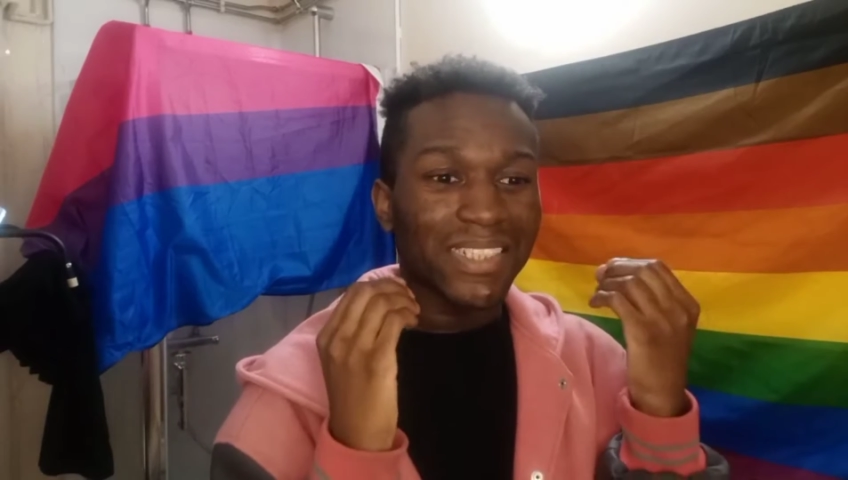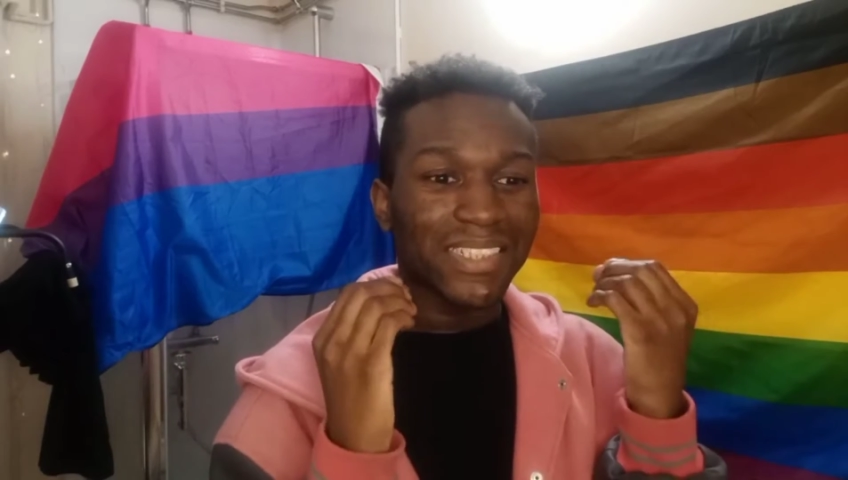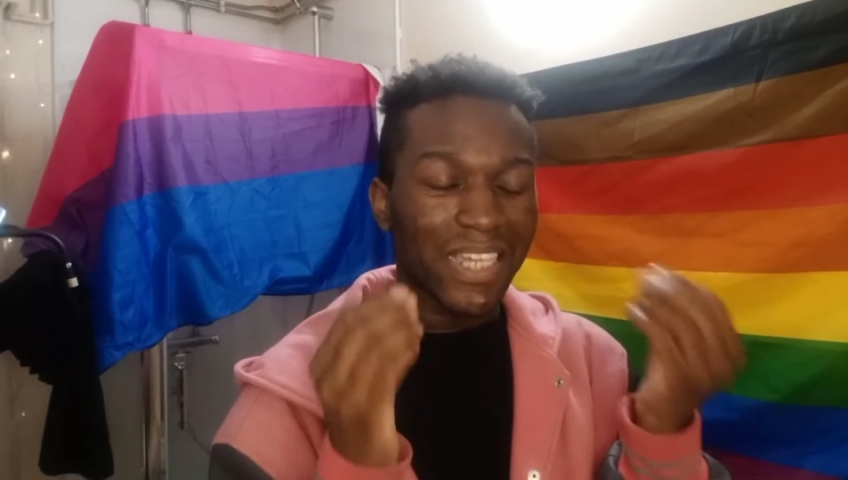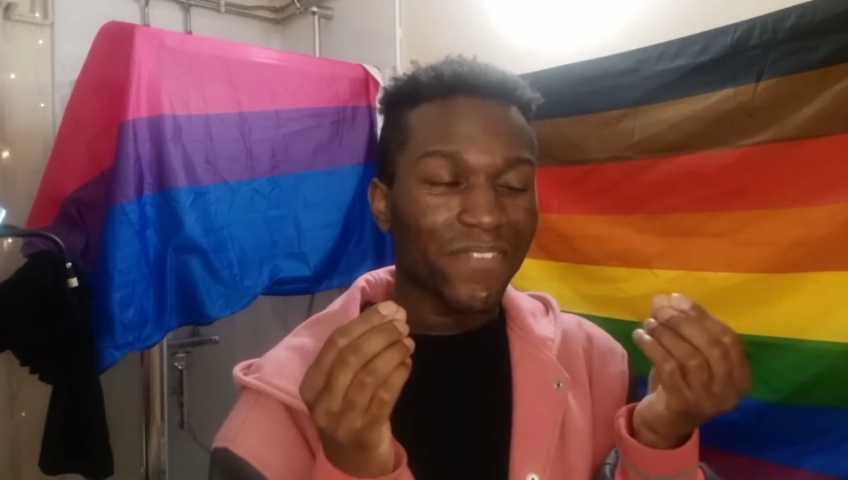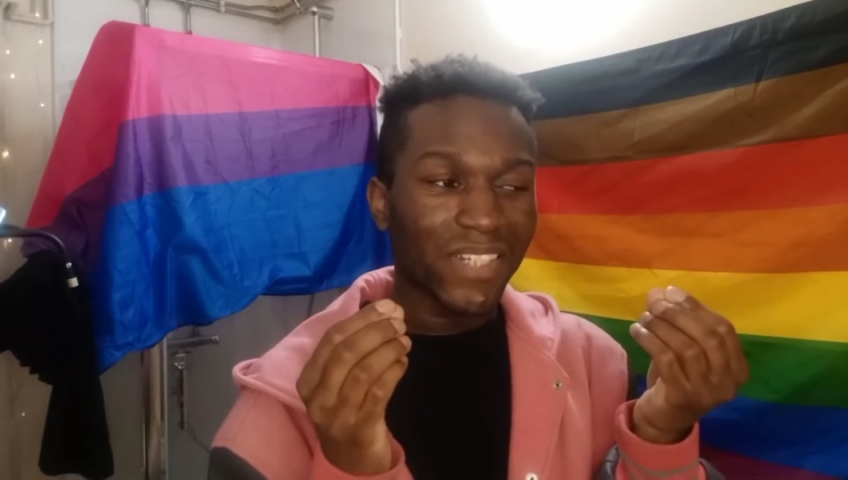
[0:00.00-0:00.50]

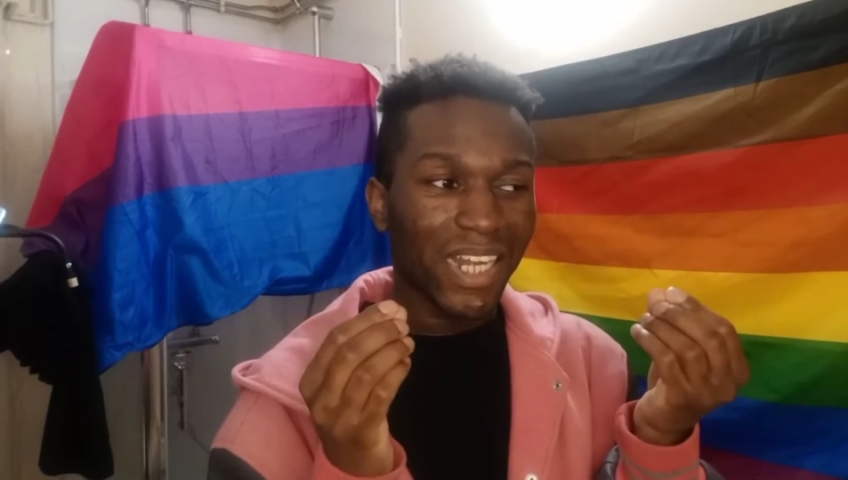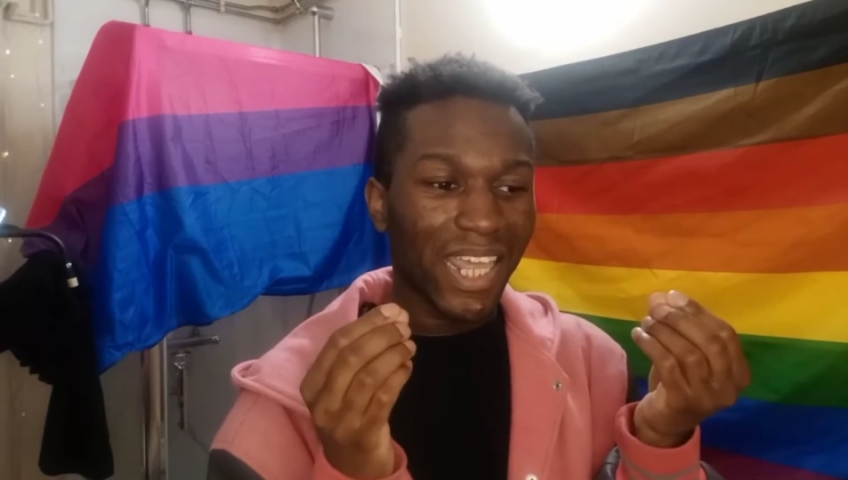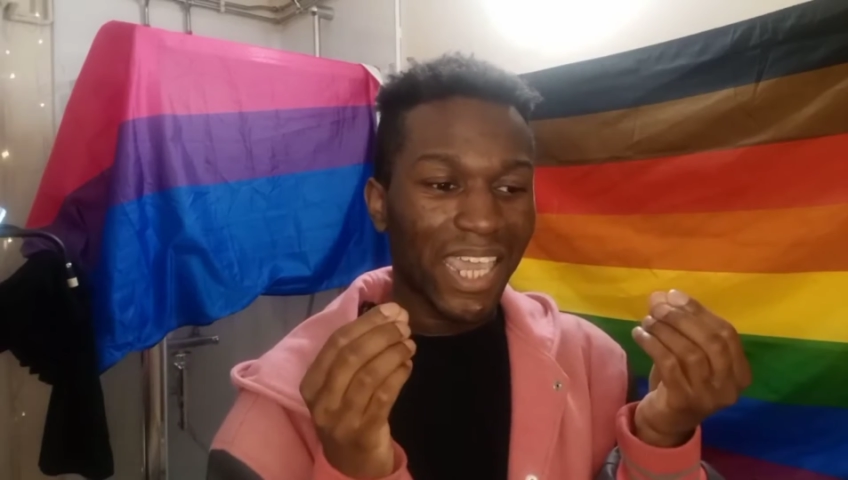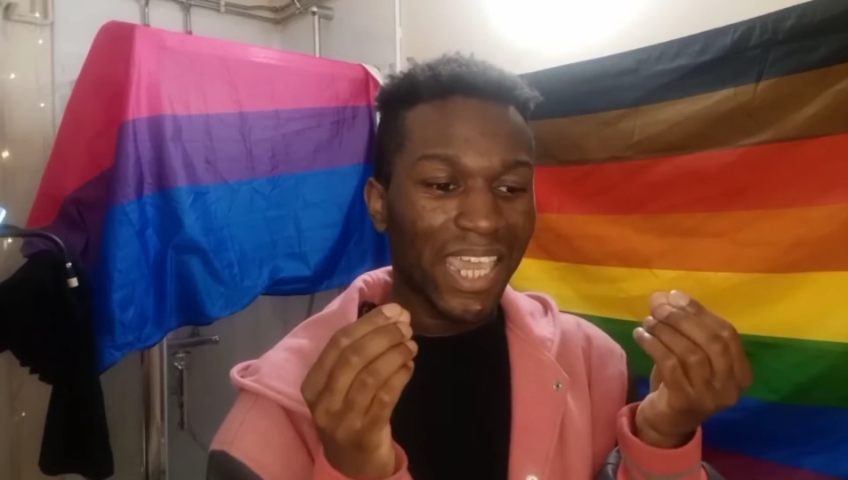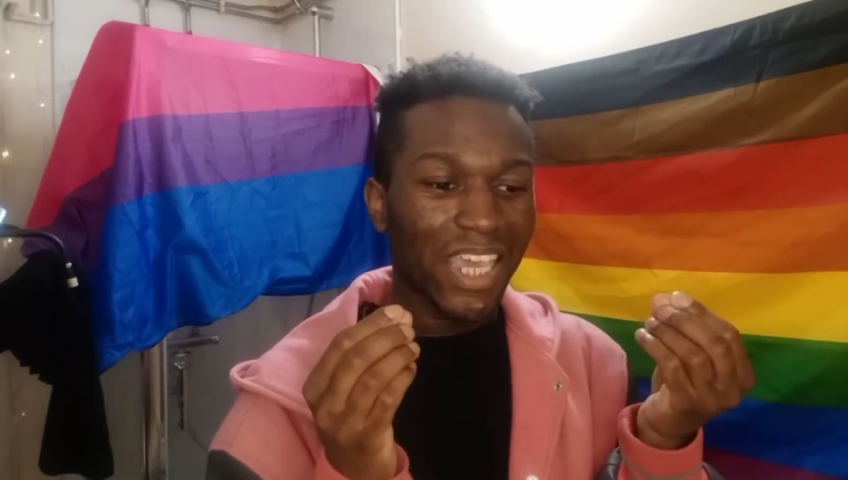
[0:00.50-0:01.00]

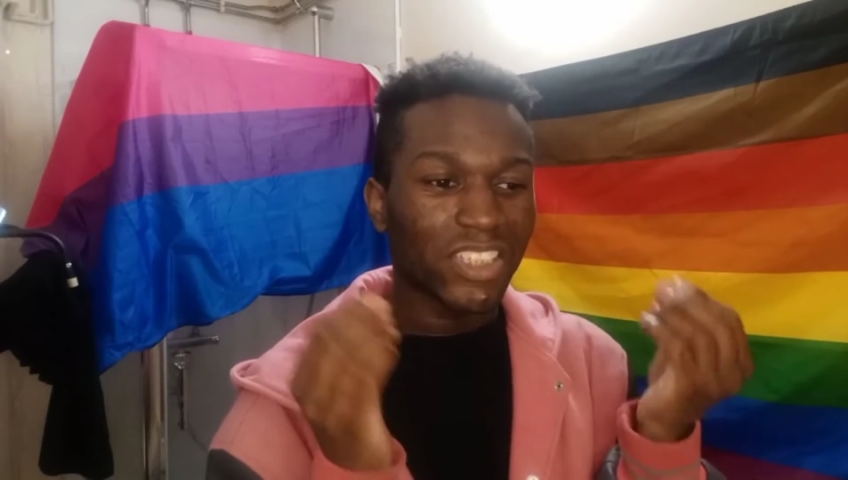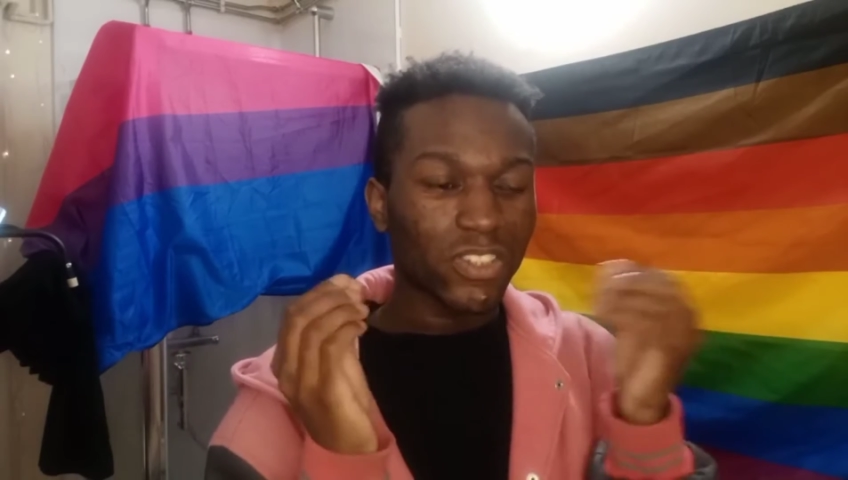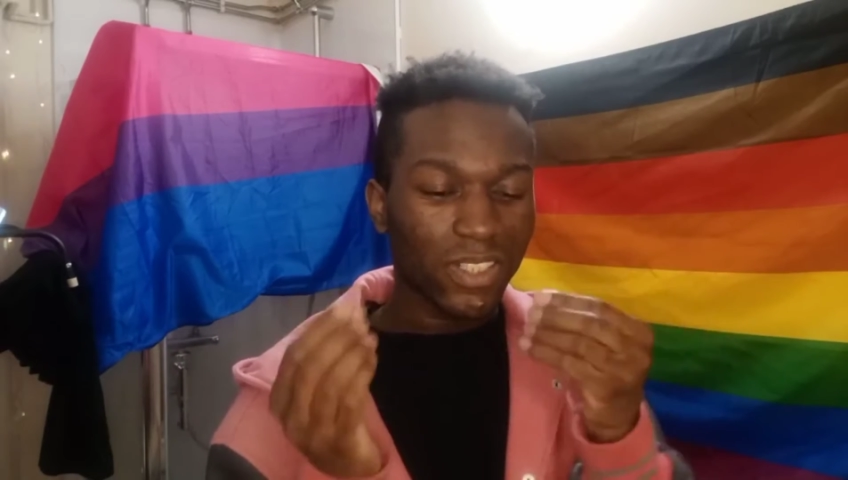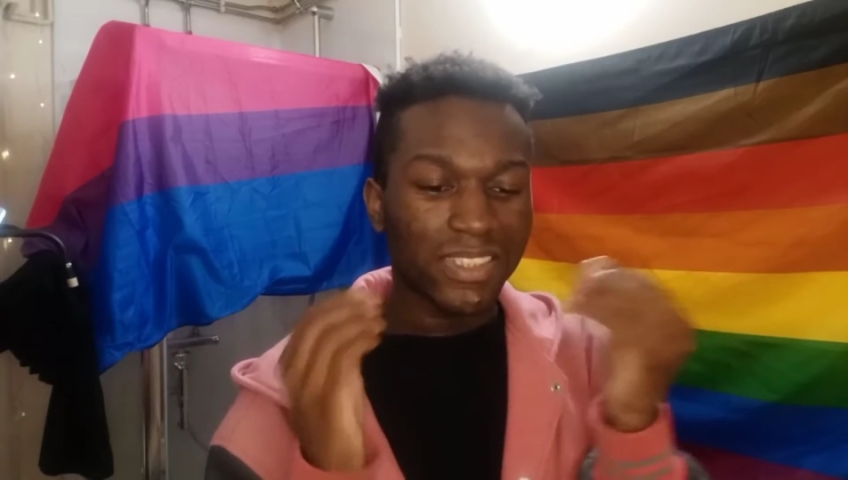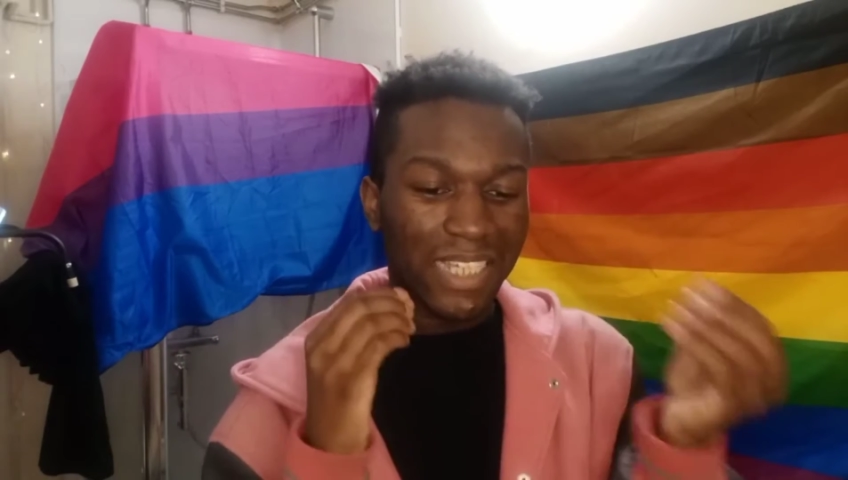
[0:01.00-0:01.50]
definitely
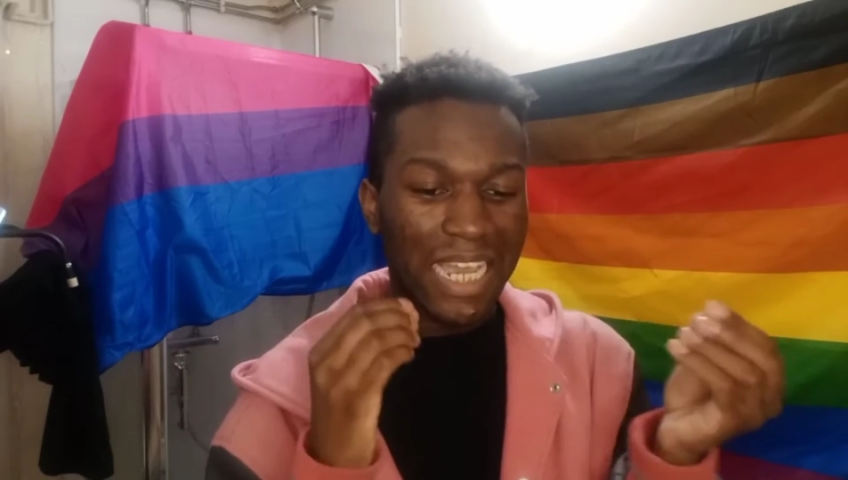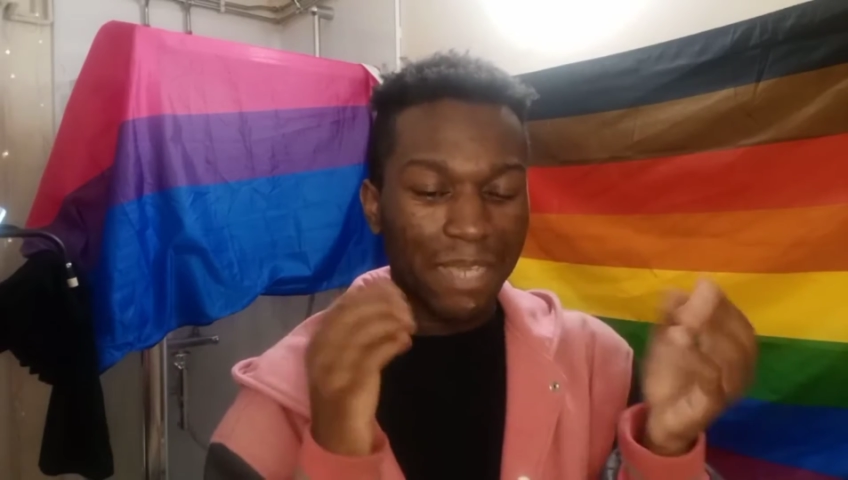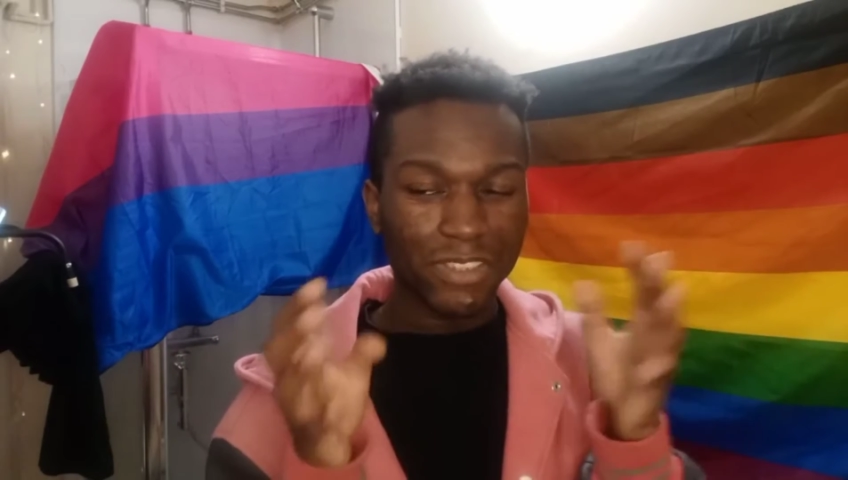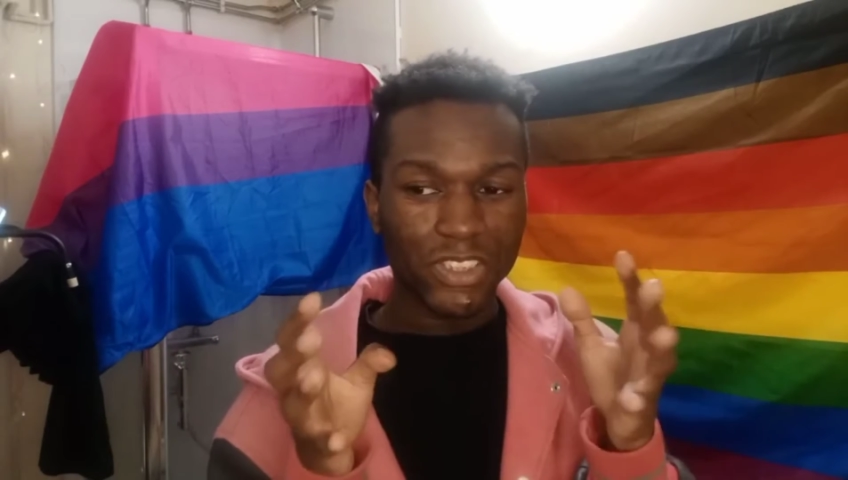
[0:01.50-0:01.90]
took the time